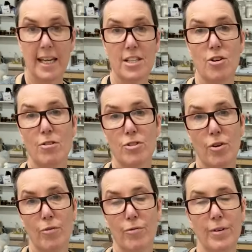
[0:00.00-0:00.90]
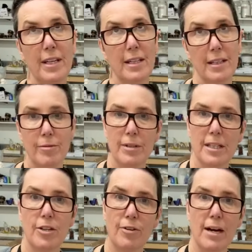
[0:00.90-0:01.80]
is also really,
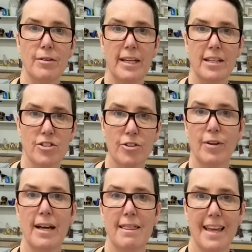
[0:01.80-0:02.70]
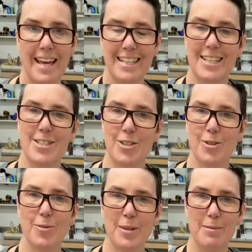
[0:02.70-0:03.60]
really grounding. It's a great thing to
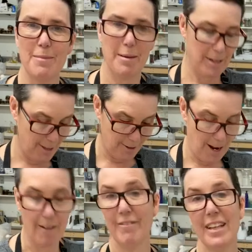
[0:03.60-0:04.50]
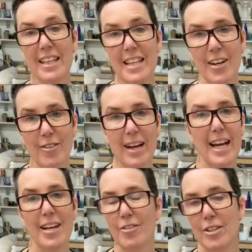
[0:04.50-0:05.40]
do when maybe you're not feeling that
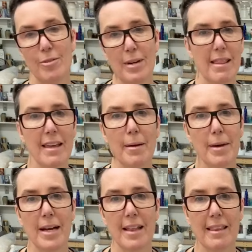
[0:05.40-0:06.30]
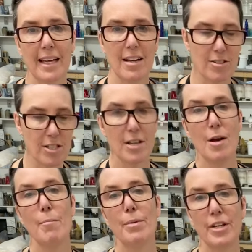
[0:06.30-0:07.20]
great or you don't want to think about anything else.
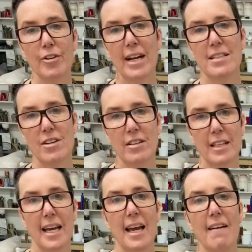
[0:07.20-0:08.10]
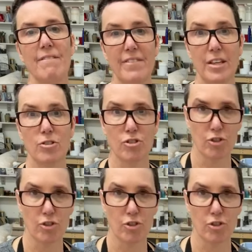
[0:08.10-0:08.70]
Putting your hands on clay feels